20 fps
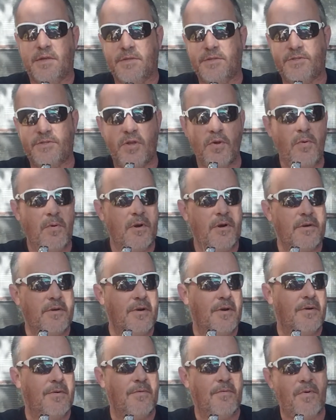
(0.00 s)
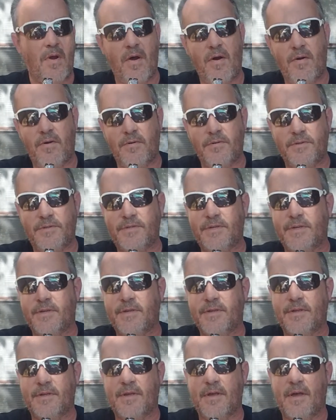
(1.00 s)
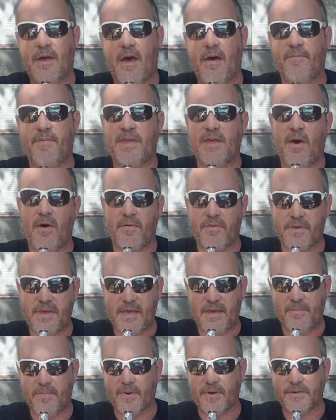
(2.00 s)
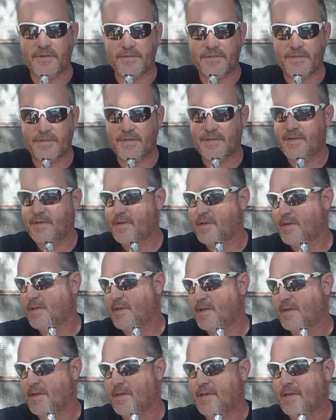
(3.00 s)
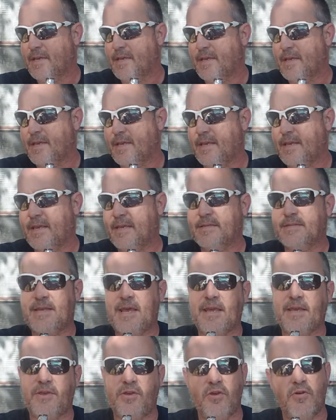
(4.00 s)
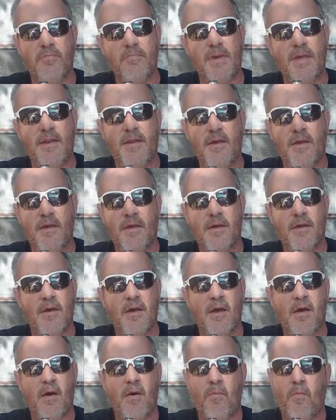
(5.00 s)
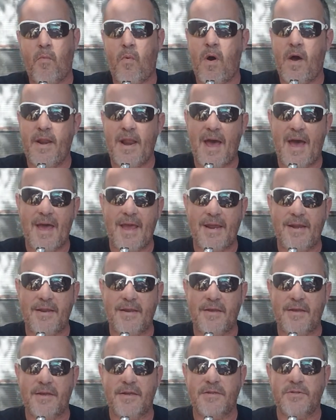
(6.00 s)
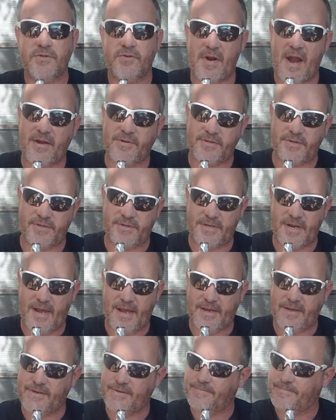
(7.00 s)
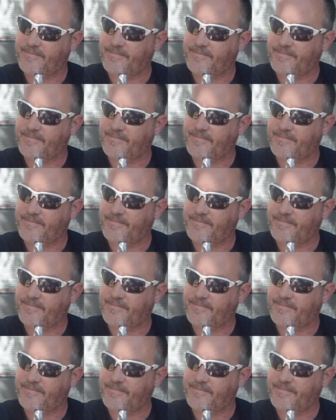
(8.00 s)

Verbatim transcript: Stewart Rhodes of the Oath Keepers is a human one eyed trouser snake.